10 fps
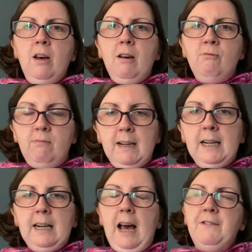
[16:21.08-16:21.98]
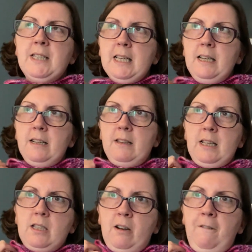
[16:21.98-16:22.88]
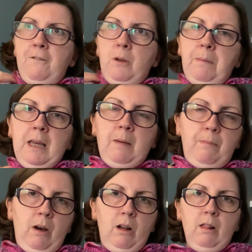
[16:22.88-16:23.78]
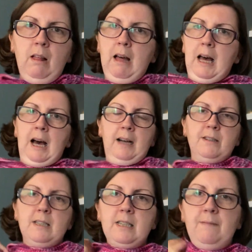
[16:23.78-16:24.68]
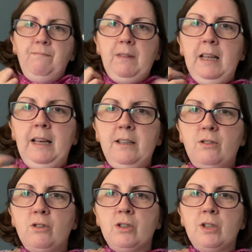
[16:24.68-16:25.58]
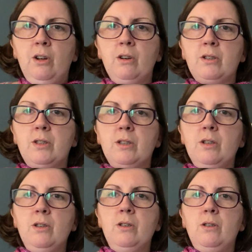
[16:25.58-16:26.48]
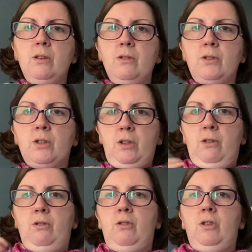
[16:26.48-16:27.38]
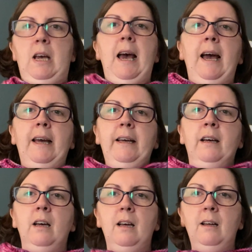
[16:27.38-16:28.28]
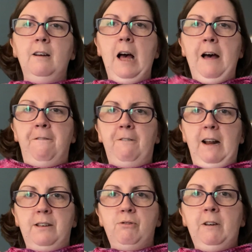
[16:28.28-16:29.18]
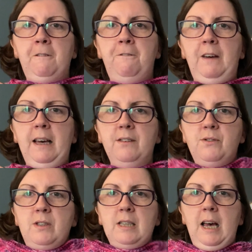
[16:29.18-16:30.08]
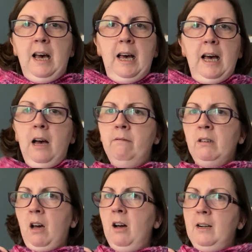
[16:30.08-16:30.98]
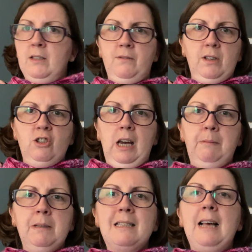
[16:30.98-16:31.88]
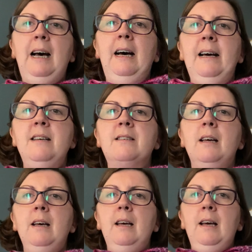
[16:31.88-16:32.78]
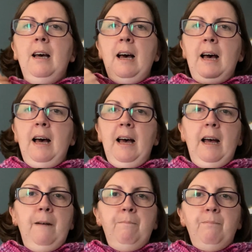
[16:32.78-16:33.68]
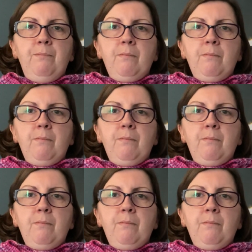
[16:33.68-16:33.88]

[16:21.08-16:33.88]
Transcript: really not, I've seen this on a few people, and it just looks such a flattering fit, regardless of your shape and size. And